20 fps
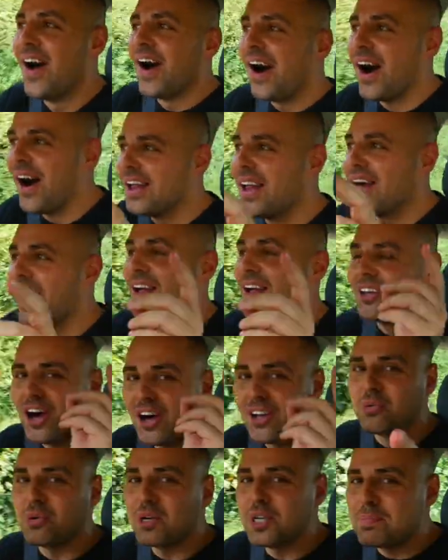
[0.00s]

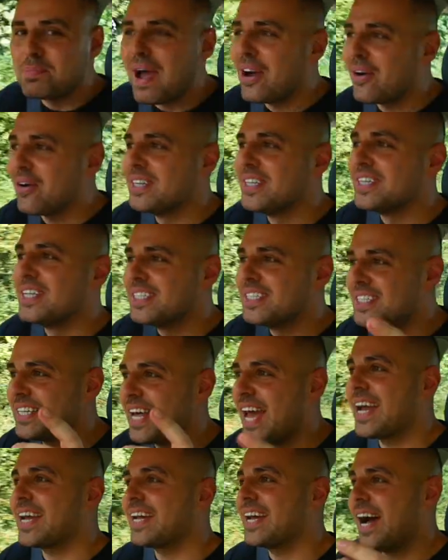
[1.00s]
I'll switch back on in a
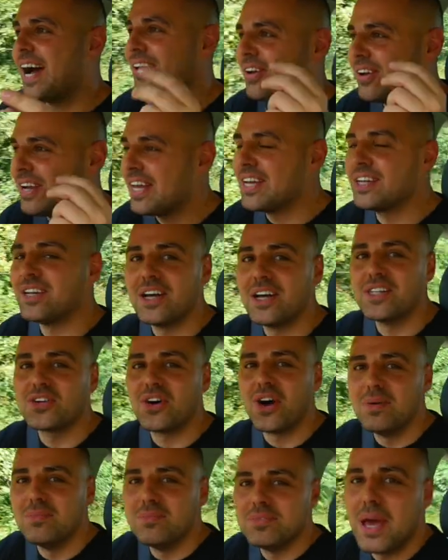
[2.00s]
sec and I'll let you know the
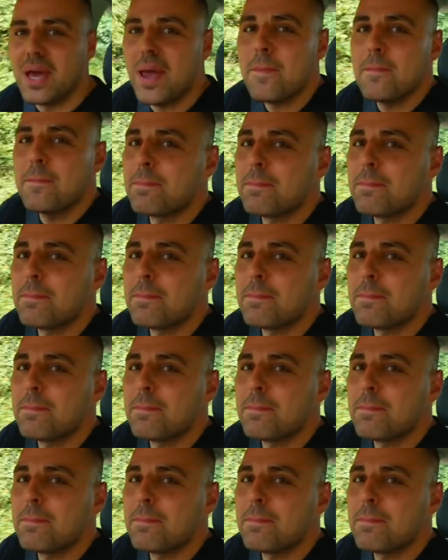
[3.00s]
times, yeah?